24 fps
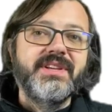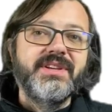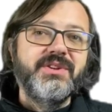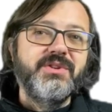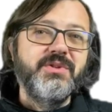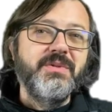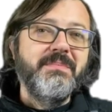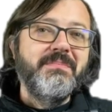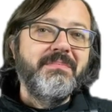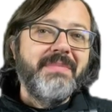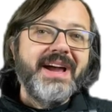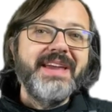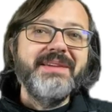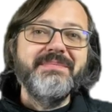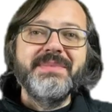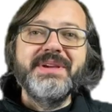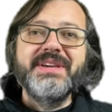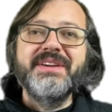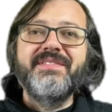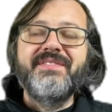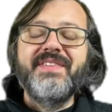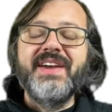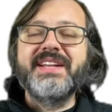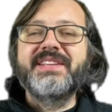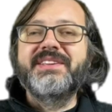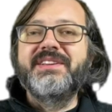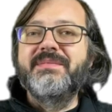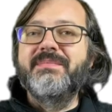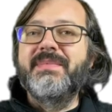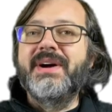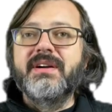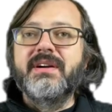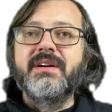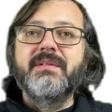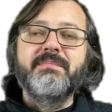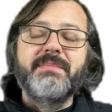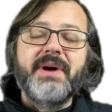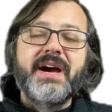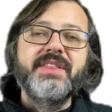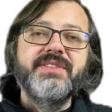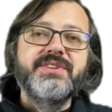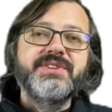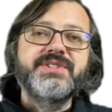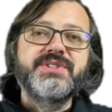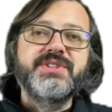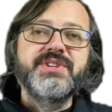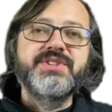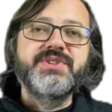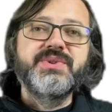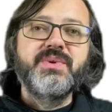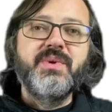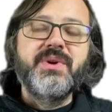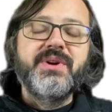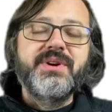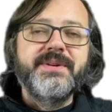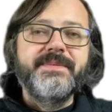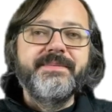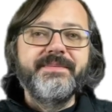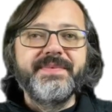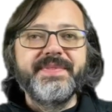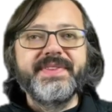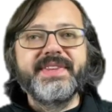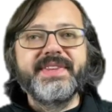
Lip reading: you might be affected by this disorder.